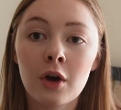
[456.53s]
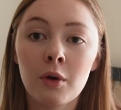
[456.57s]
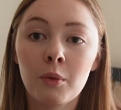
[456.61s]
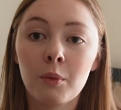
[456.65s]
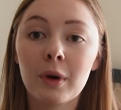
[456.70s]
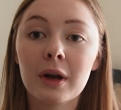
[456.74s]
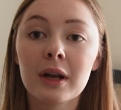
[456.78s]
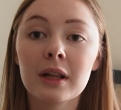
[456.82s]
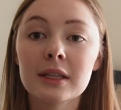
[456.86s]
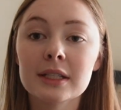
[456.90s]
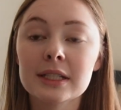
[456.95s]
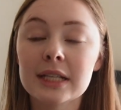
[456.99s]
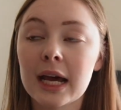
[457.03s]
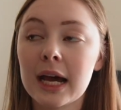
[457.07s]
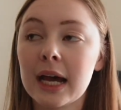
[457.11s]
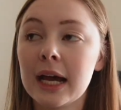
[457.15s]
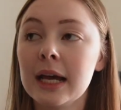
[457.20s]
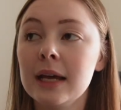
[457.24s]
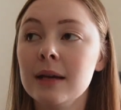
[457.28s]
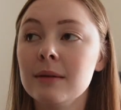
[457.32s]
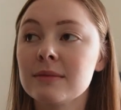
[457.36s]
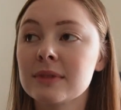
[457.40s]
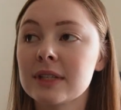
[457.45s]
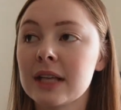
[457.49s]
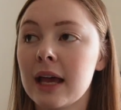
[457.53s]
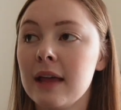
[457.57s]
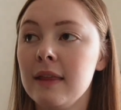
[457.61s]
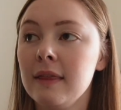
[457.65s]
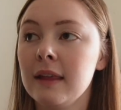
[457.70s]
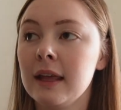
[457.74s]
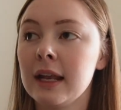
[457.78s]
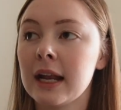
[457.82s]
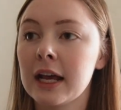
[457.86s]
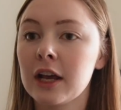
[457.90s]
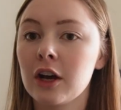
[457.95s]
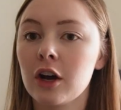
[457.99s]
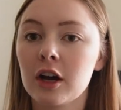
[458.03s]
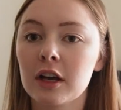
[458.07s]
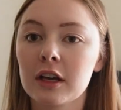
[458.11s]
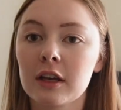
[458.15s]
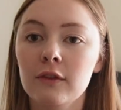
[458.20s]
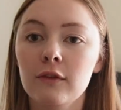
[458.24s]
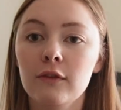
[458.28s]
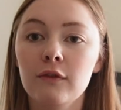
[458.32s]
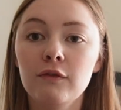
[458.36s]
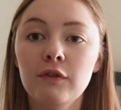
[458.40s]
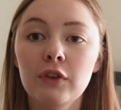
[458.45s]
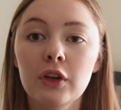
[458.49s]
one of the times, and then I got
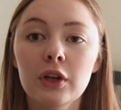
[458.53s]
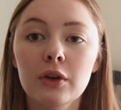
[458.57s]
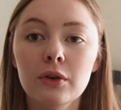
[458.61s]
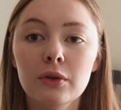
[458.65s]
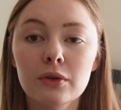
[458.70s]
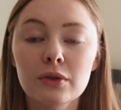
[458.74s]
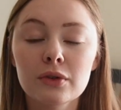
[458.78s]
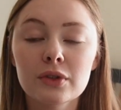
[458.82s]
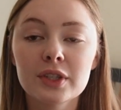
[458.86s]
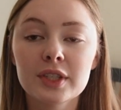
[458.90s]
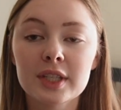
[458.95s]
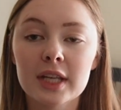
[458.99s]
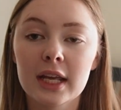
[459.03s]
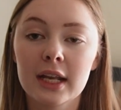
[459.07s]
confused